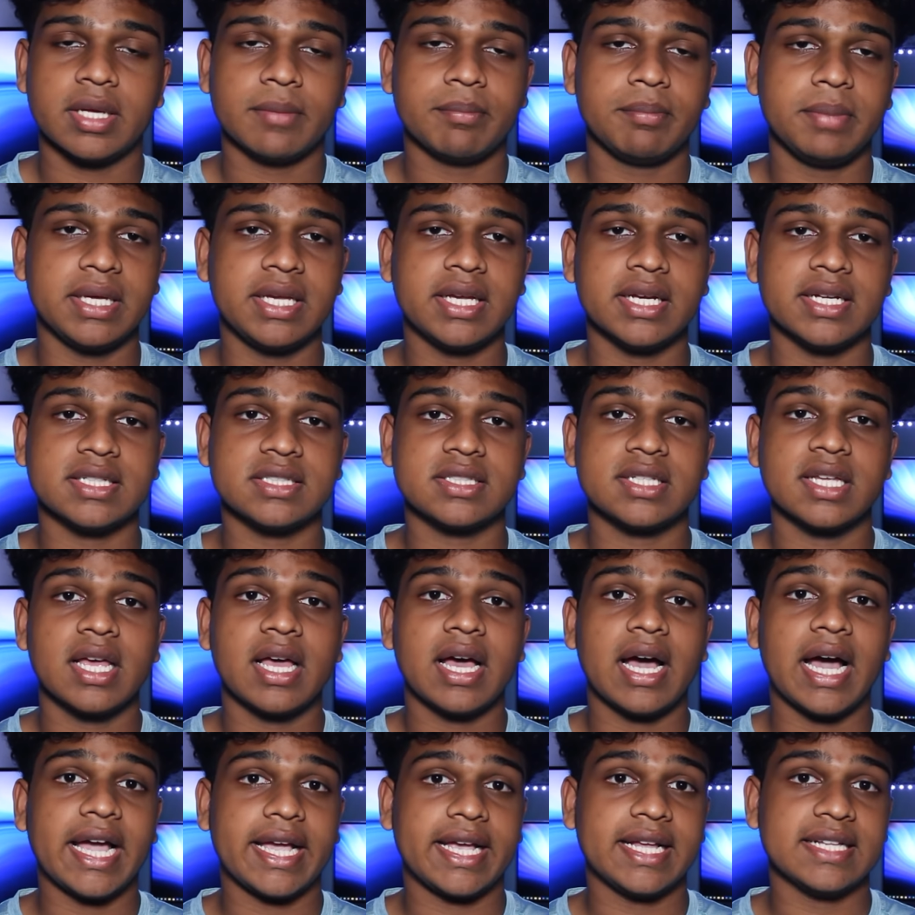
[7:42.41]
because
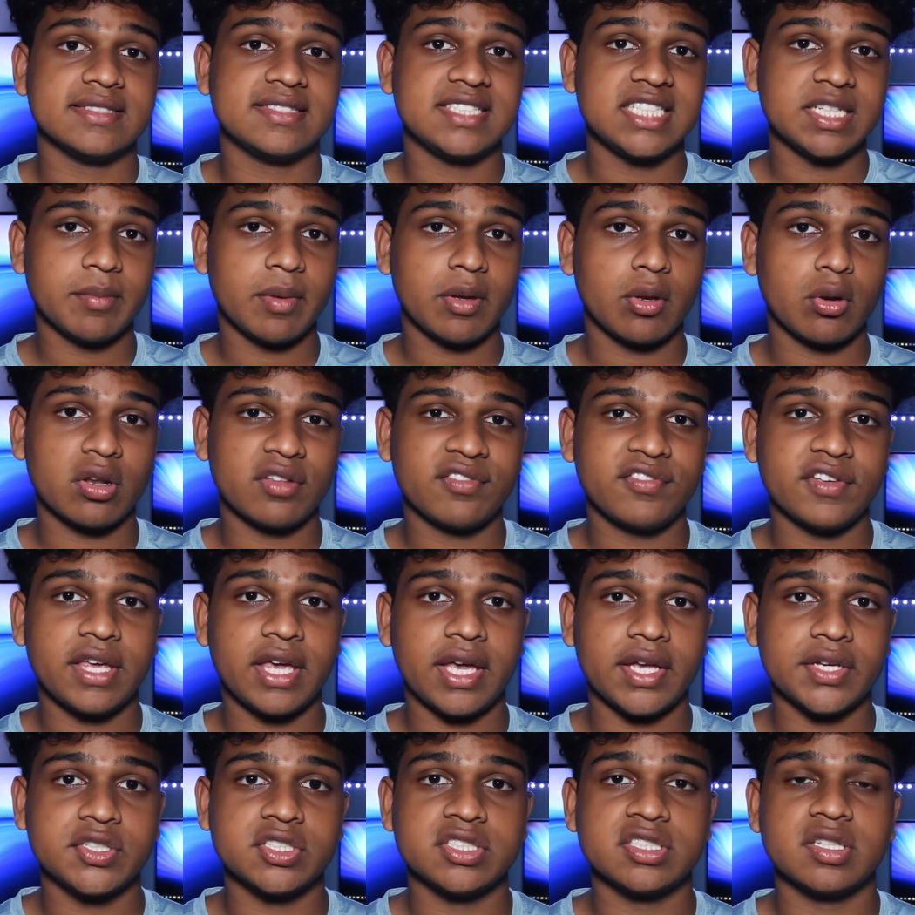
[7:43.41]
I can see my
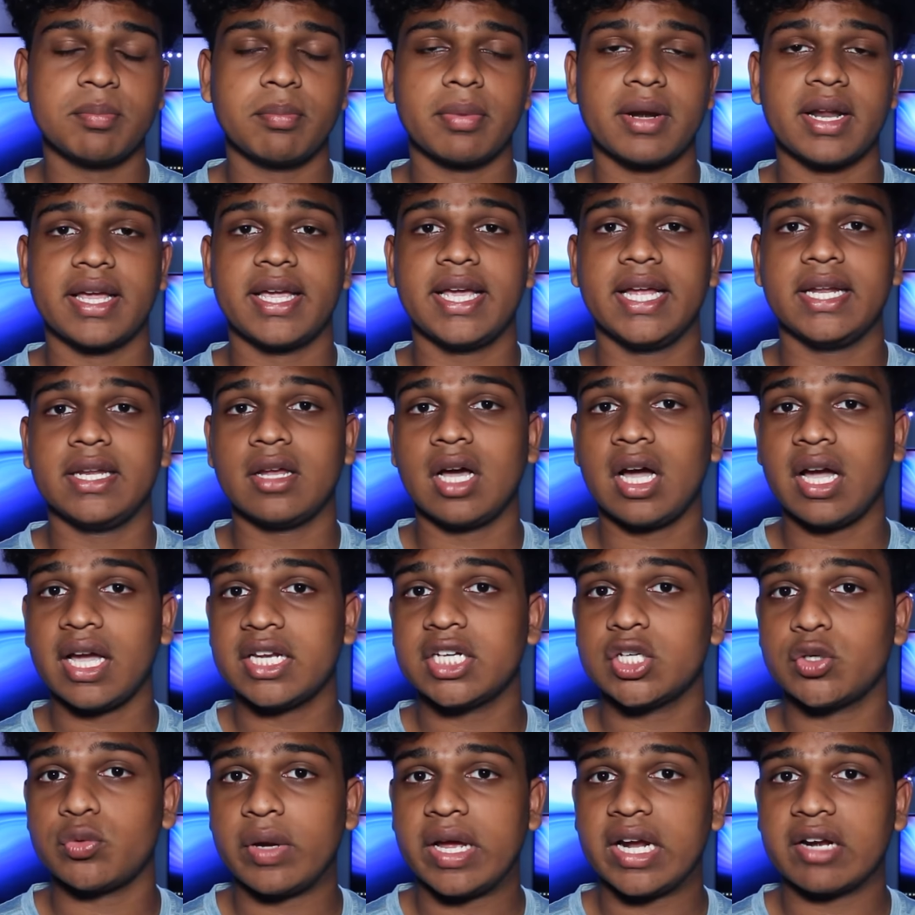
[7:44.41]
notifications, but I cannot
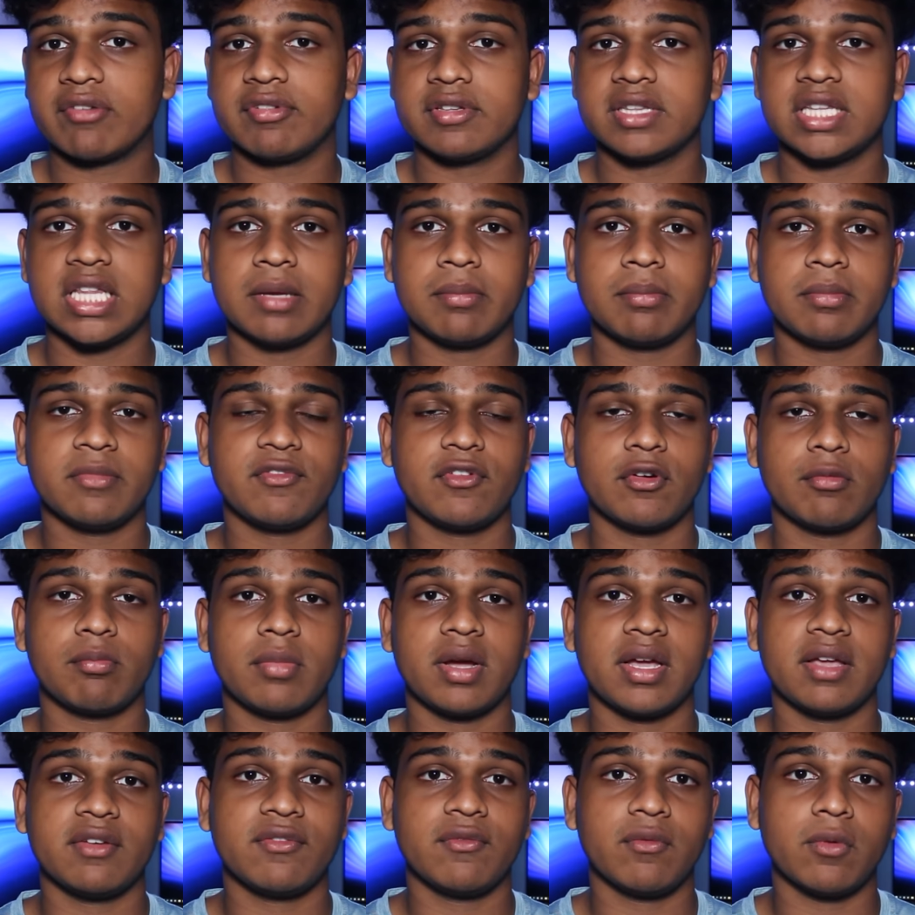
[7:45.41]
interact with them from
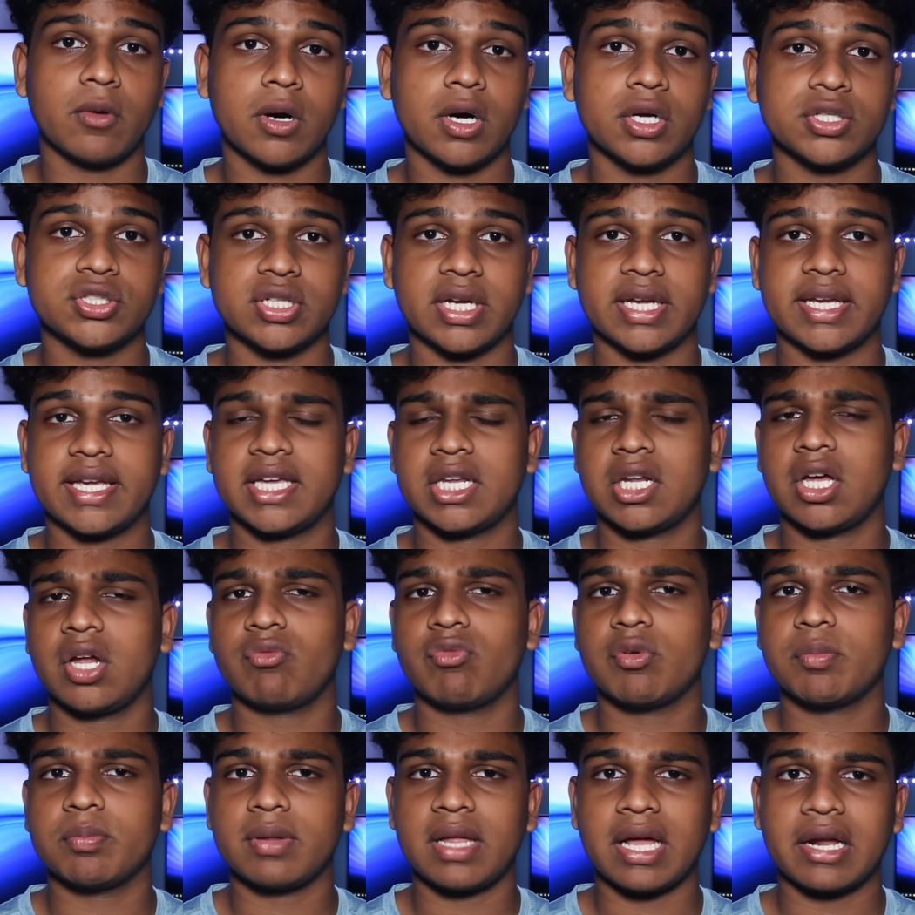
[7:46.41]
my watch. I cannot
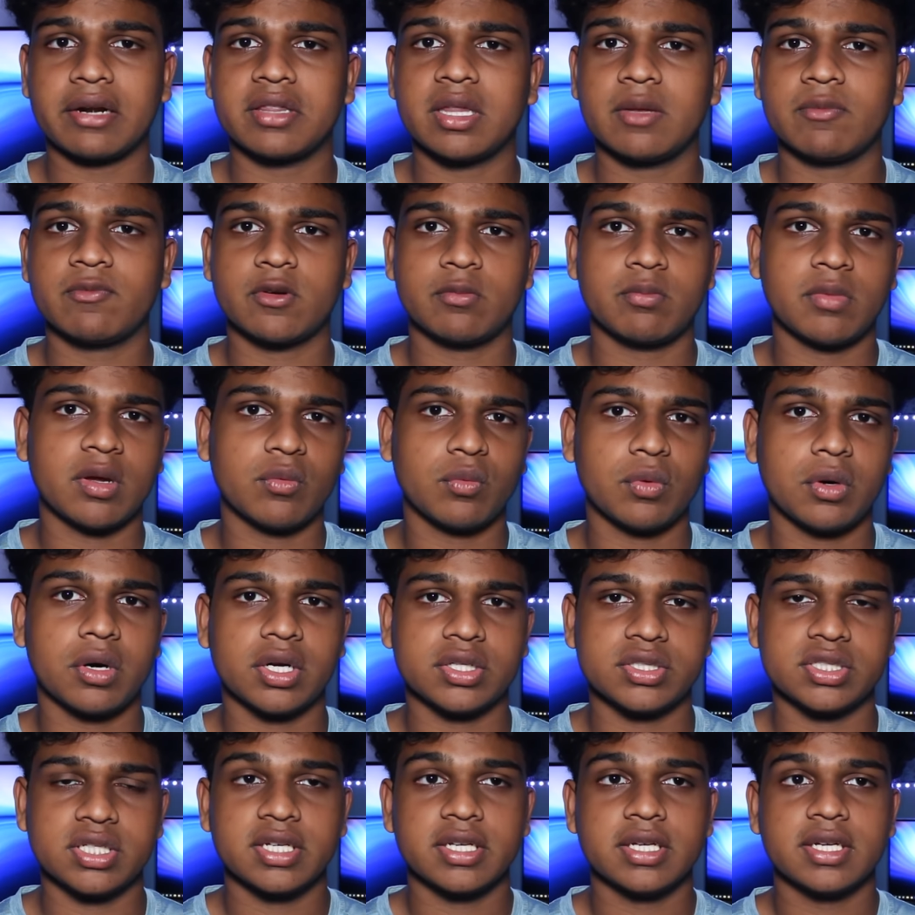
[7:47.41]
reply to them from my
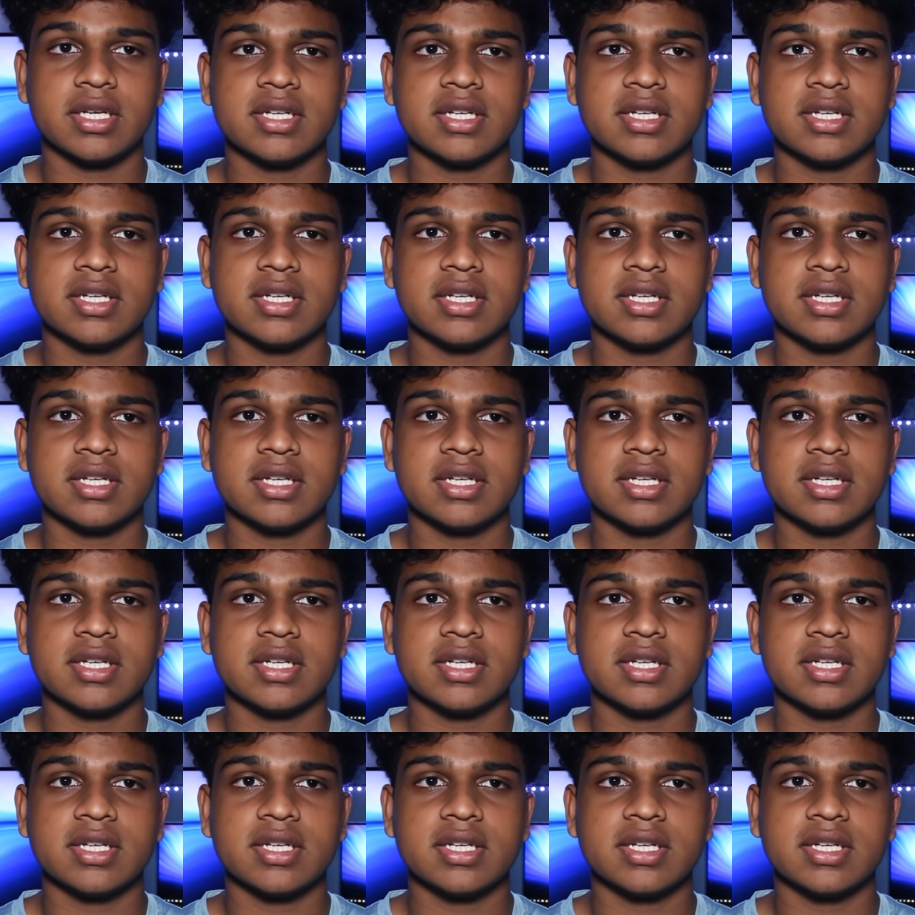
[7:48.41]
watch.